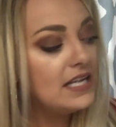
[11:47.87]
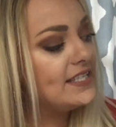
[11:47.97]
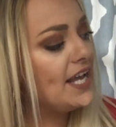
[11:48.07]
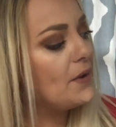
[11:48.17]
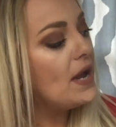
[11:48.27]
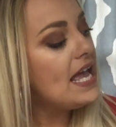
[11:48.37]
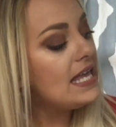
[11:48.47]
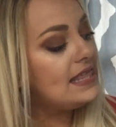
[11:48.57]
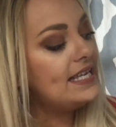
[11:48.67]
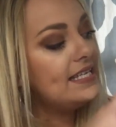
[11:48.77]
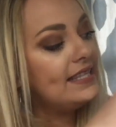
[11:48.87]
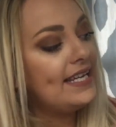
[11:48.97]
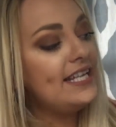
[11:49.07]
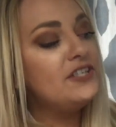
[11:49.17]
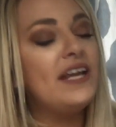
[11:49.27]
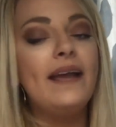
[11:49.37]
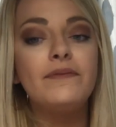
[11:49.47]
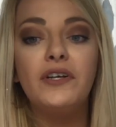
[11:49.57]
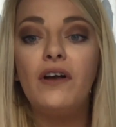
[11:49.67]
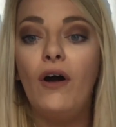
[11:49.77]
So these
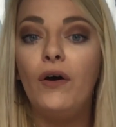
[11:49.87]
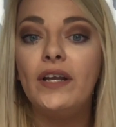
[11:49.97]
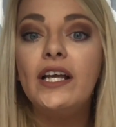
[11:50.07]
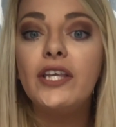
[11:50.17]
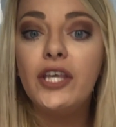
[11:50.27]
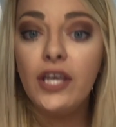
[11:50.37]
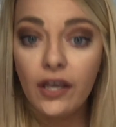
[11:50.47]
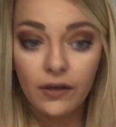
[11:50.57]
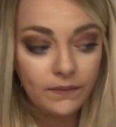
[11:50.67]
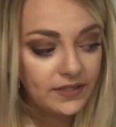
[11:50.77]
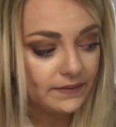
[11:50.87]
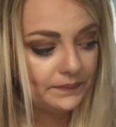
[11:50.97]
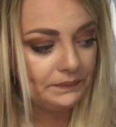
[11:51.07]
shapes are called cubes.